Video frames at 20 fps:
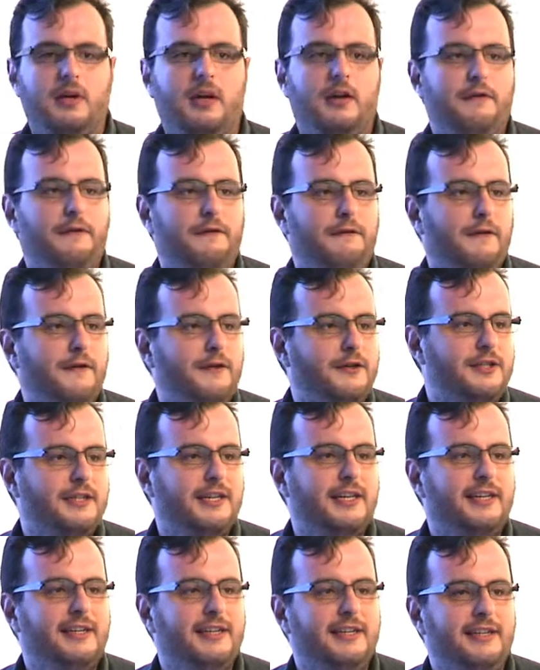
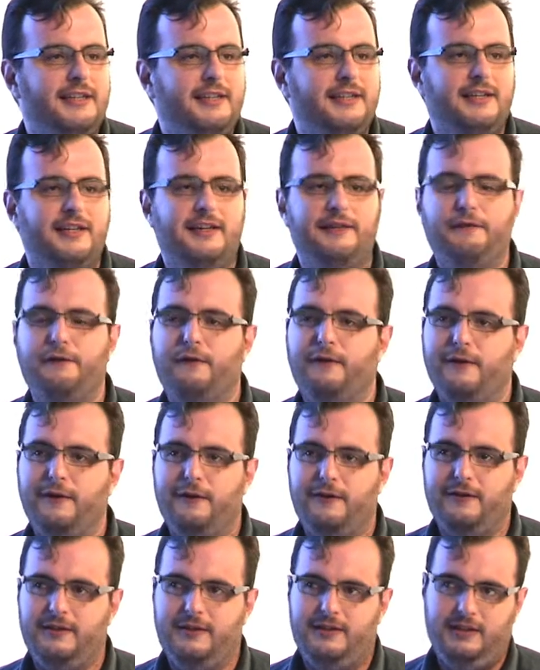Unfortunately, they
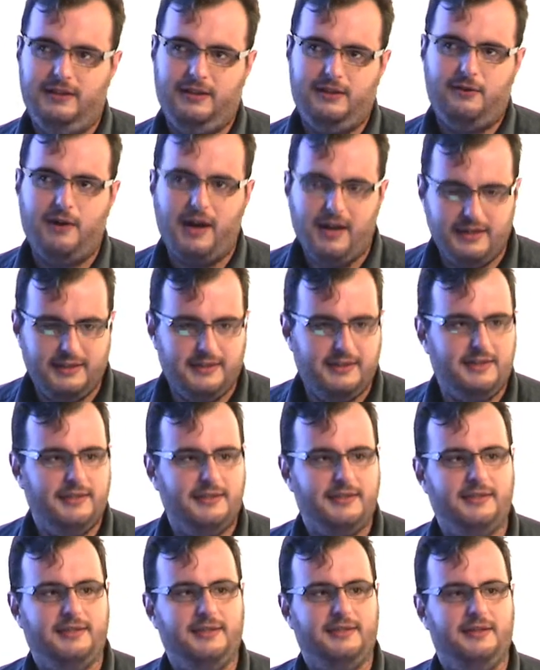forgot the
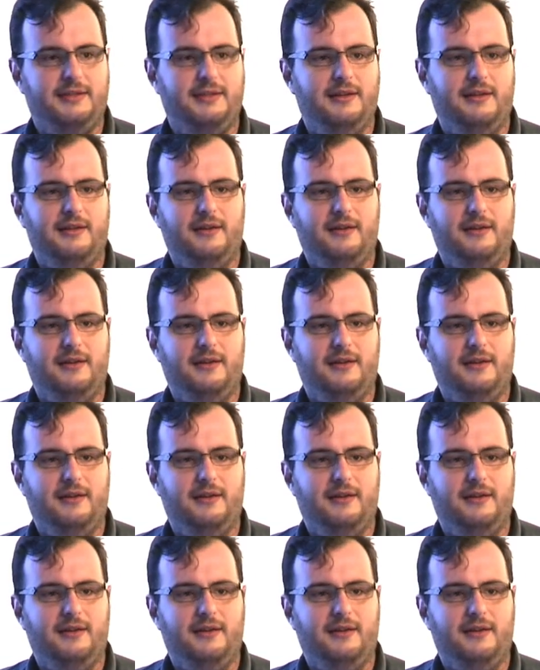crisis